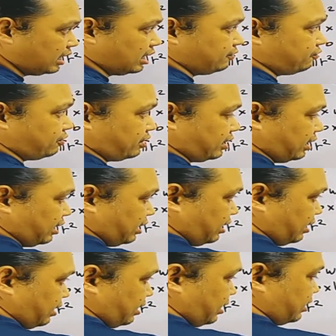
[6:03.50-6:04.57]
And for
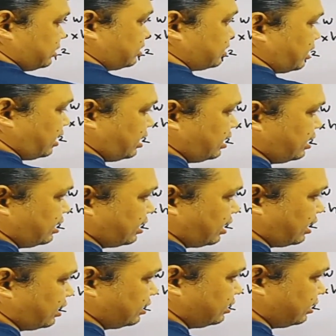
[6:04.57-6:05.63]
let's say
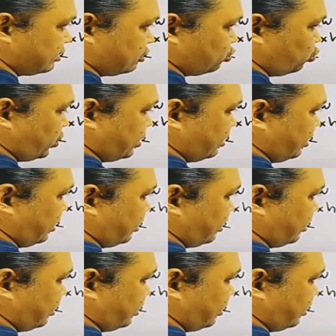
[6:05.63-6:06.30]
its width